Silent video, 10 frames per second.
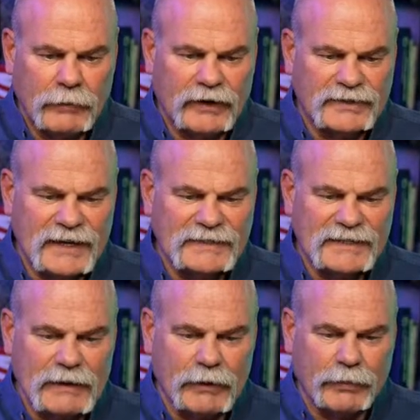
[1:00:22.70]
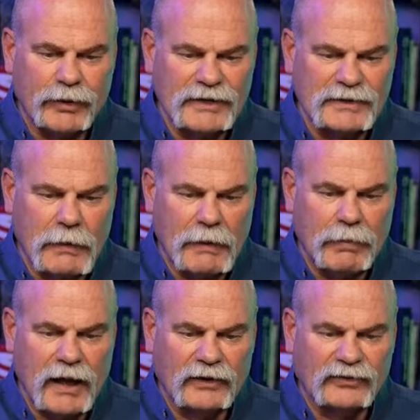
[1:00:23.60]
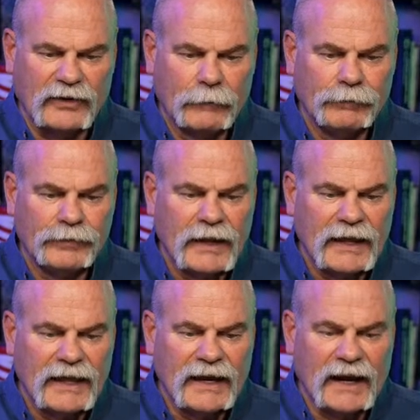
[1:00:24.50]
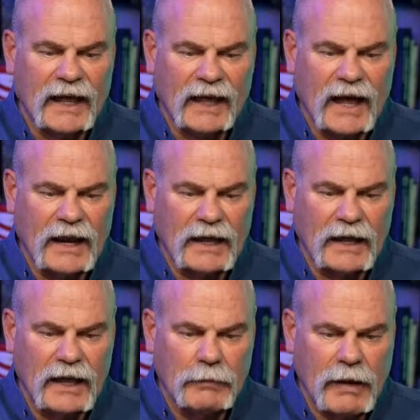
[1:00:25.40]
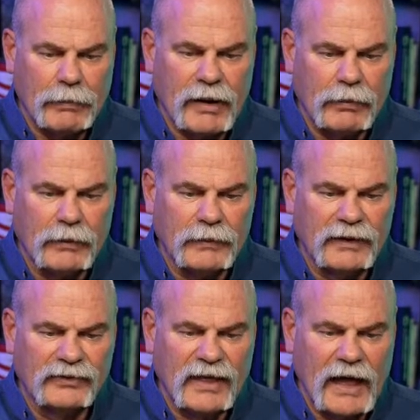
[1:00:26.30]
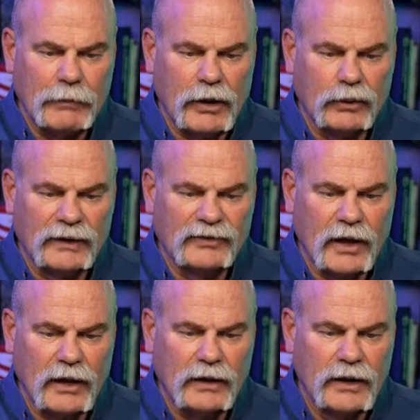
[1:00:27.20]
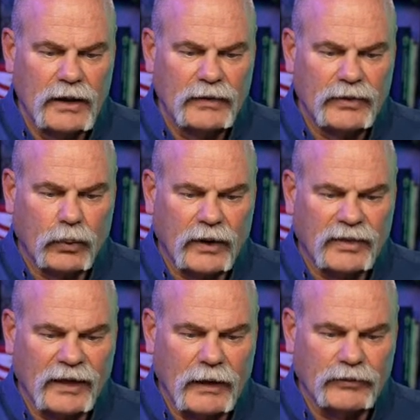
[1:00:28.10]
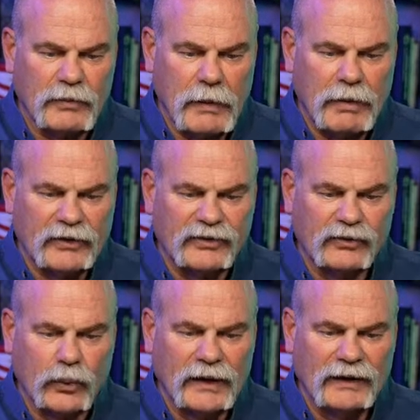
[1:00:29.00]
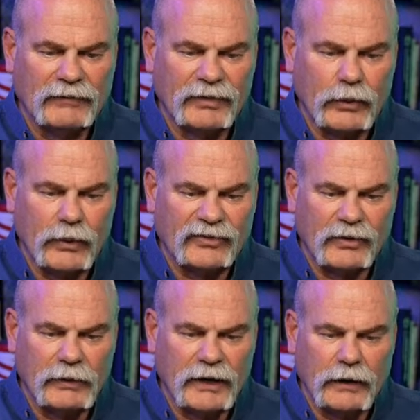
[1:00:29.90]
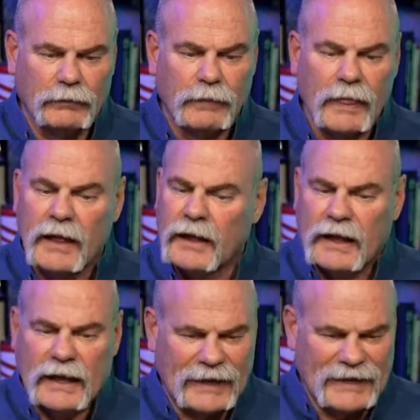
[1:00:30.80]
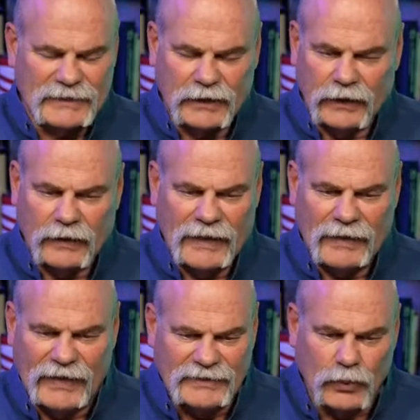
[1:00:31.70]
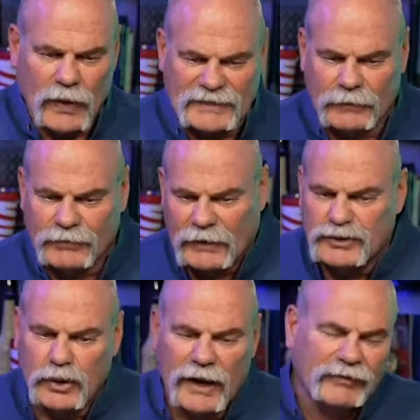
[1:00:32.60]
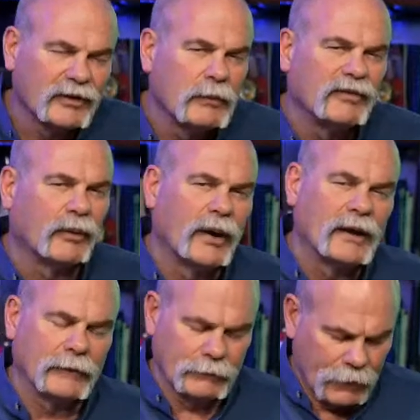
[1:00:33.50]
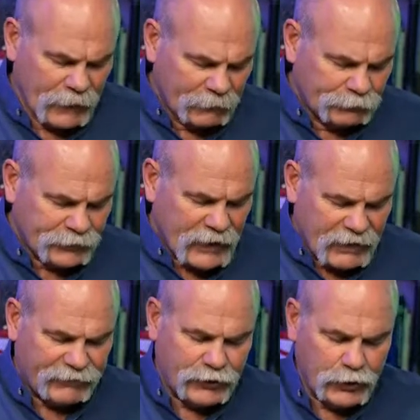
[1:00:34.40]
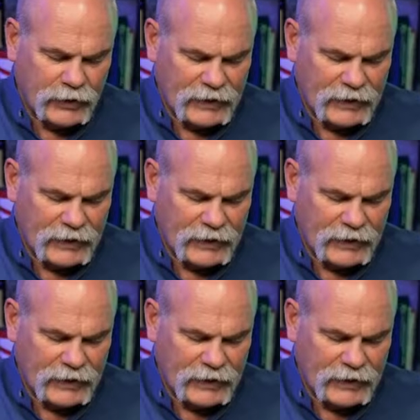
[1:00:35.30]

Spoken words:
Peter Say says, I'm an apprentice to my boss in Ghana, and my problem is that I'm only taught the work that comes my boss's way, leaving the rest to be known. And guys, look, that's why sometimes you have to move around. If you